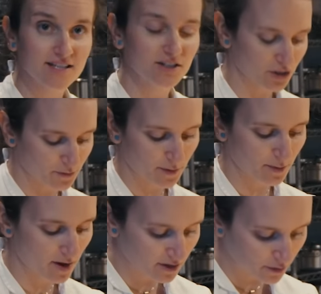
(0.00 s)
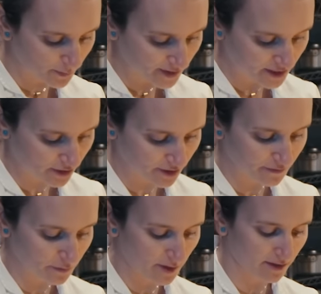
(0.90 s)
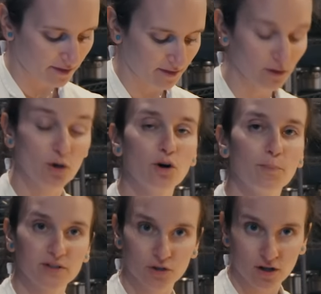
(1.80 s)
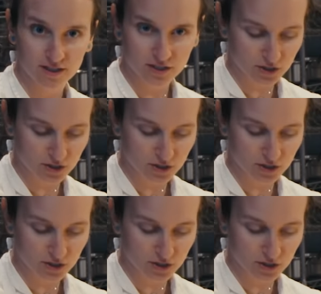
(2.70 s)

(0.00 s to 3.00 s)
citrus beurre blanc will be served with local petrolli